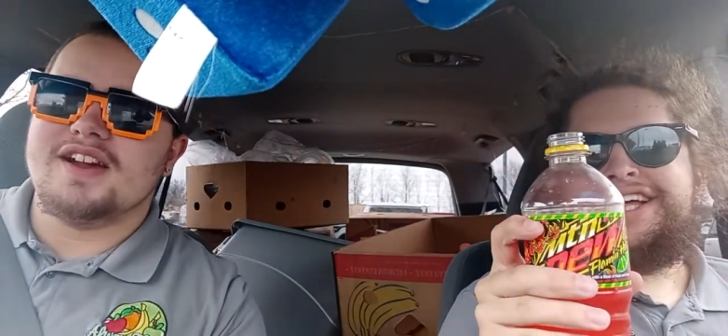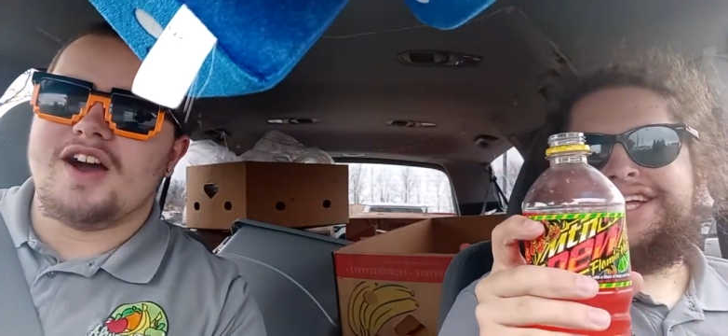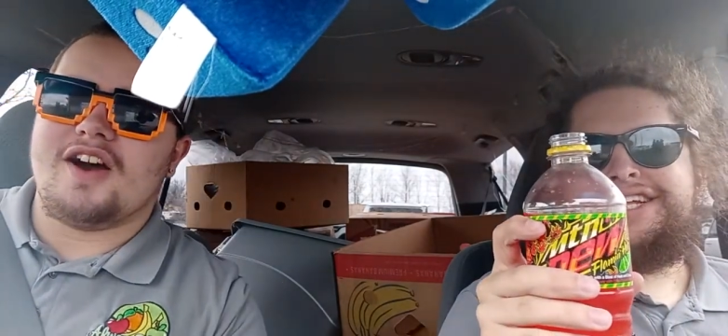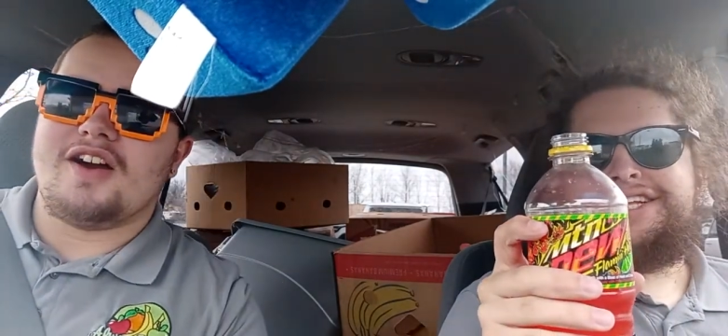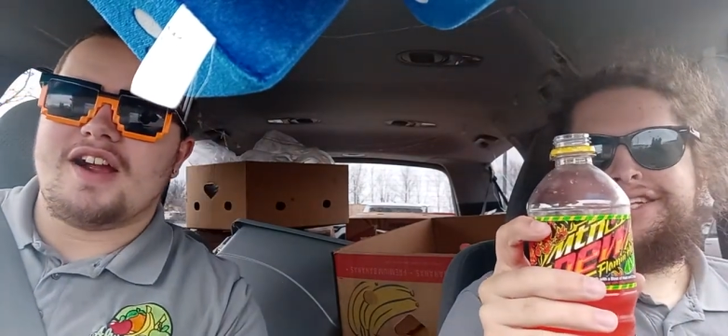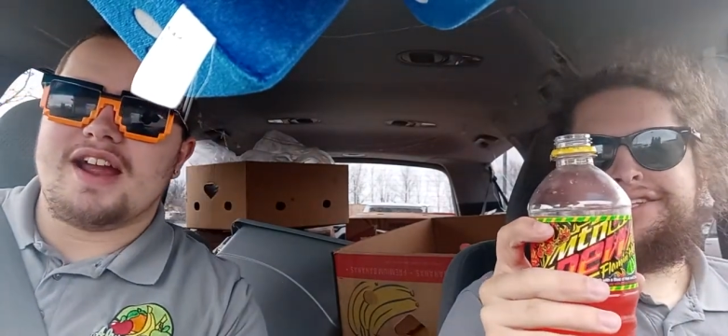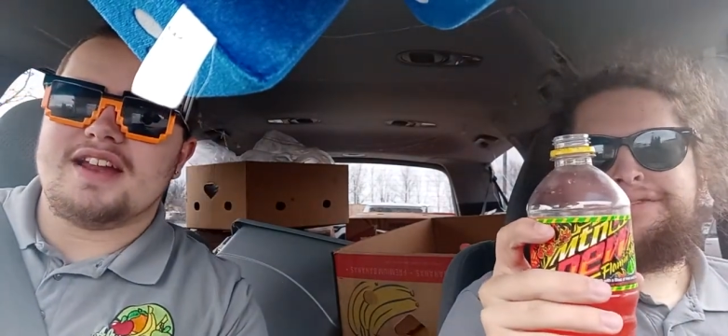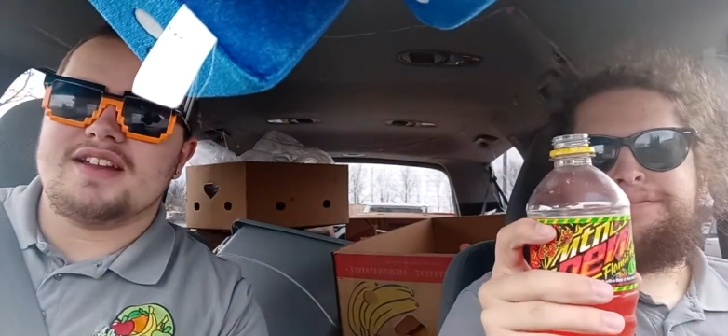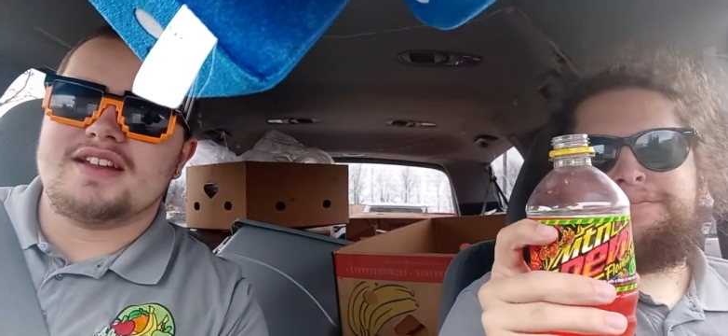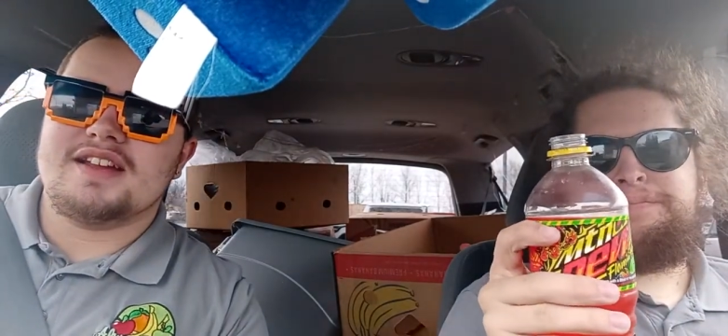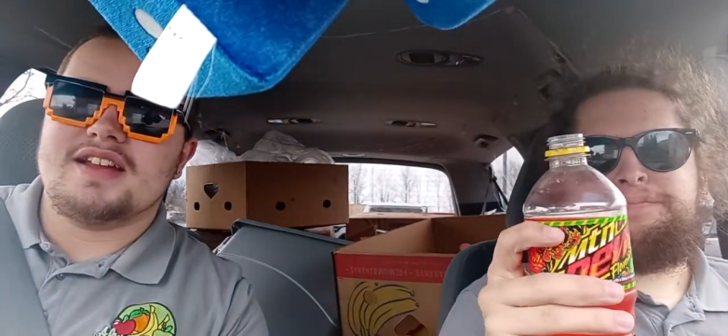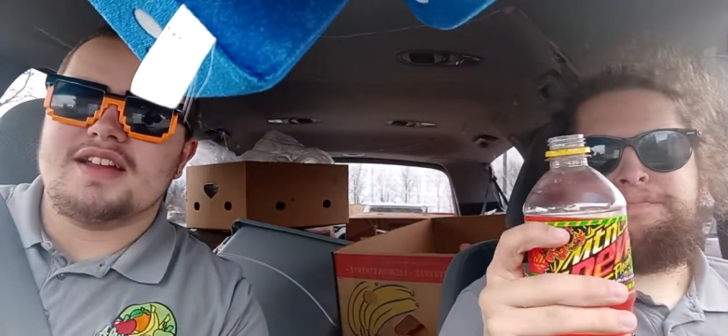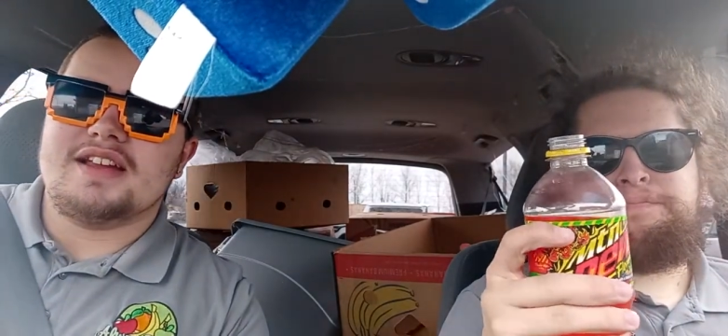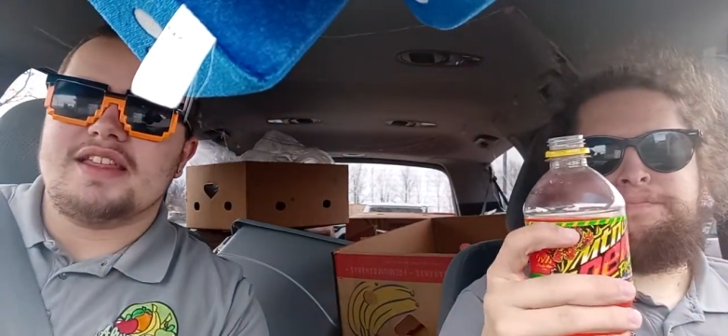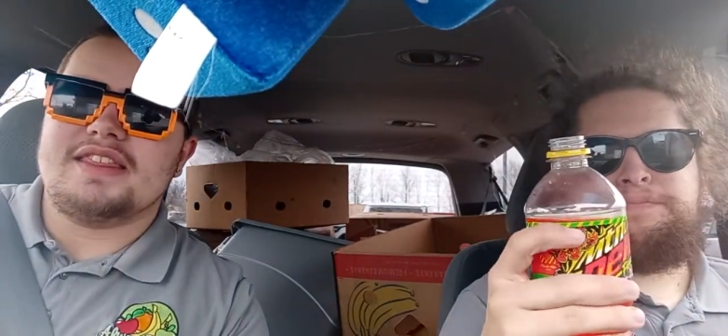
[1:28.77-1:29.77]
All right.
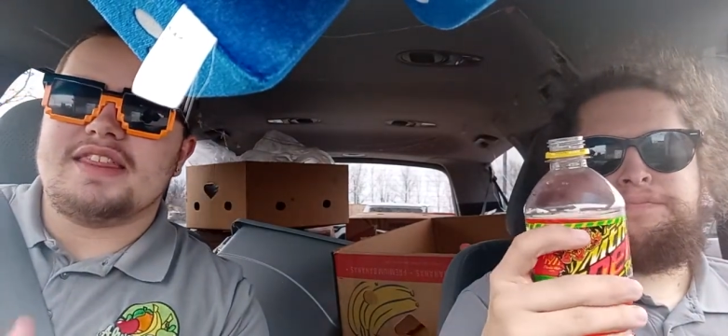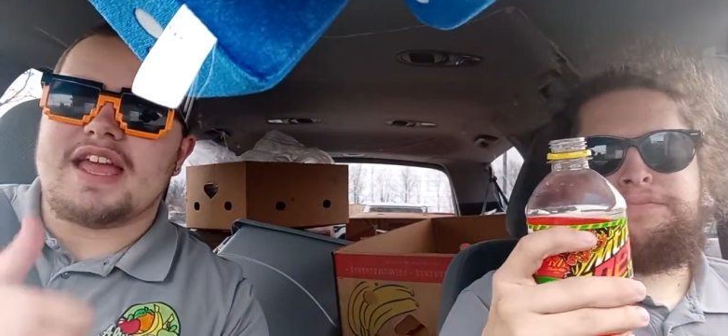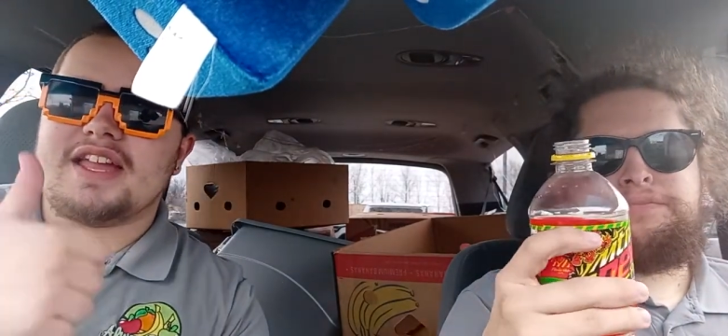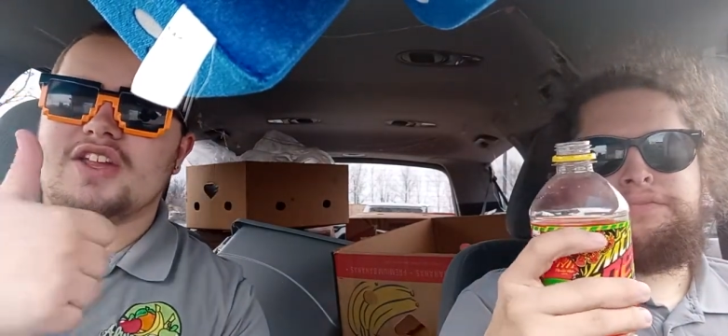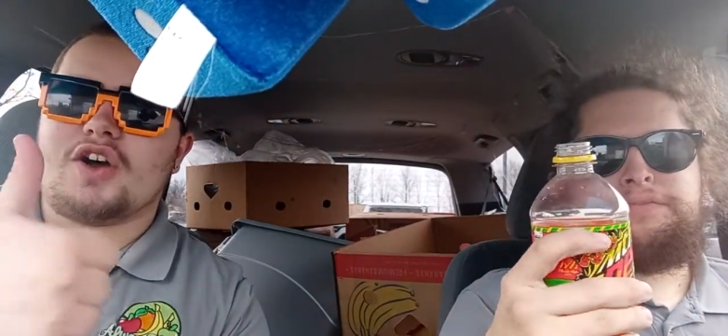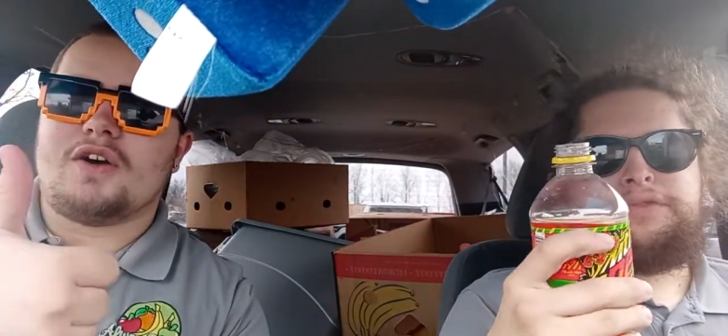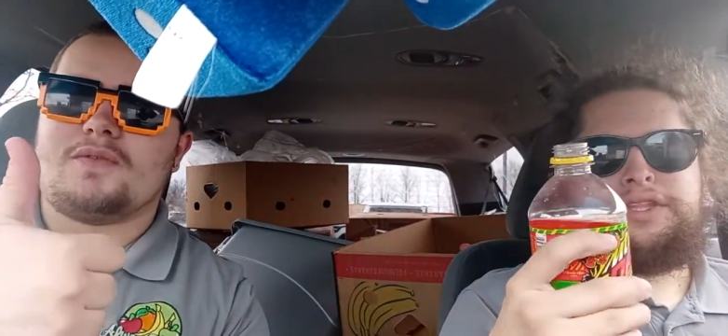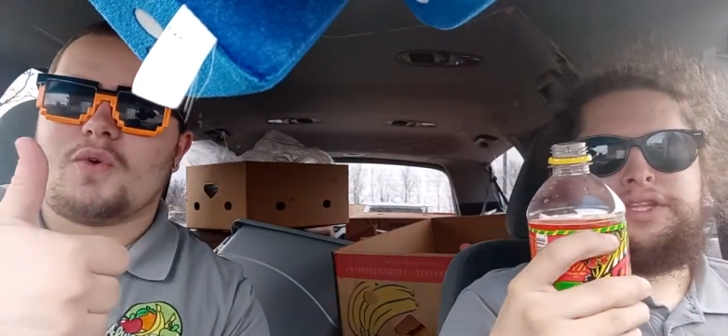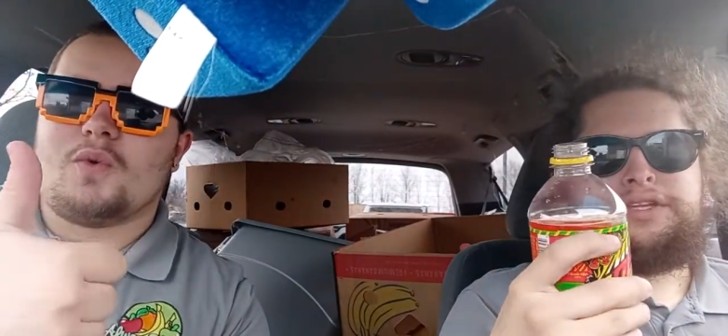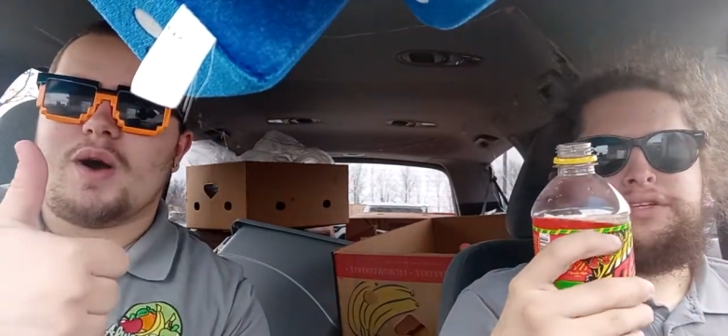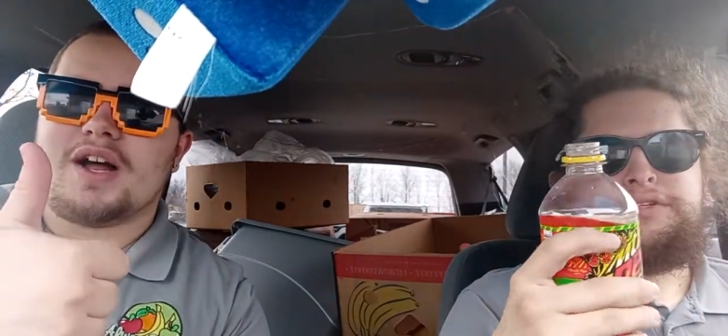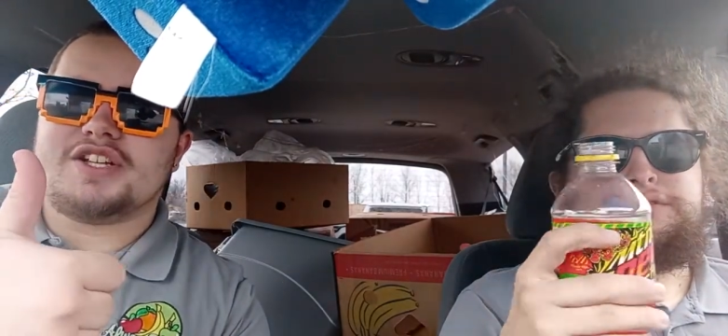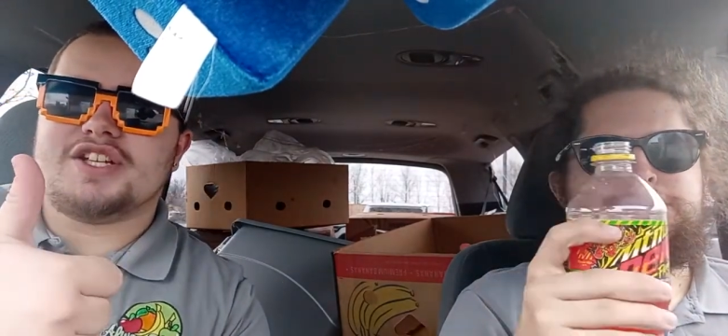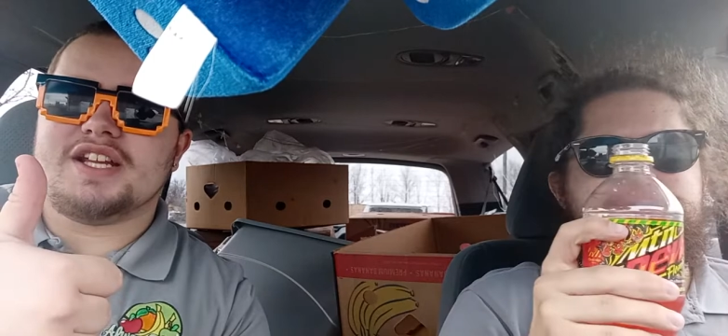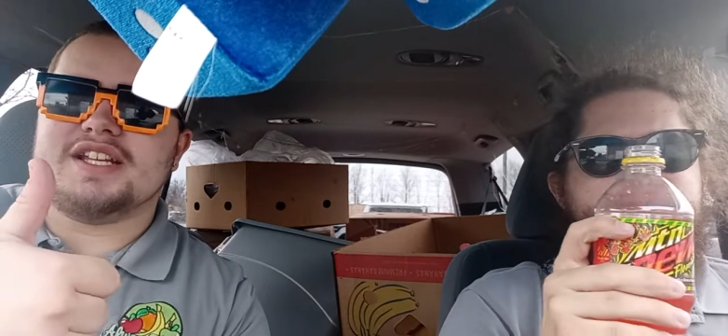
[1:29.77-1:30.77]
Thank you all for
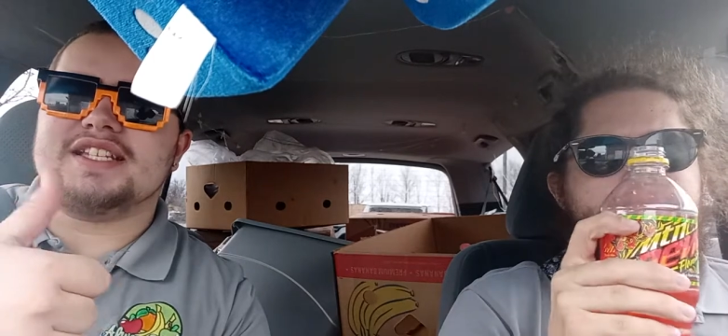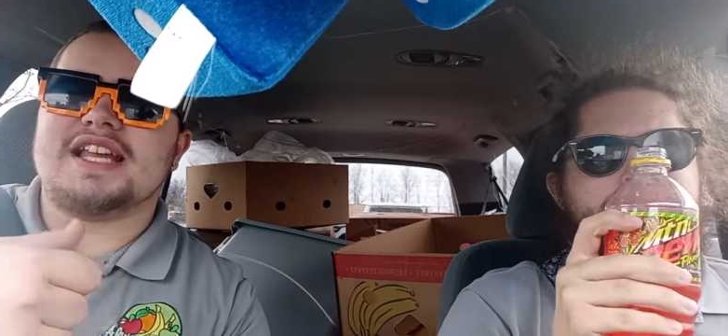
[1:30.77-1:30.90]
watching.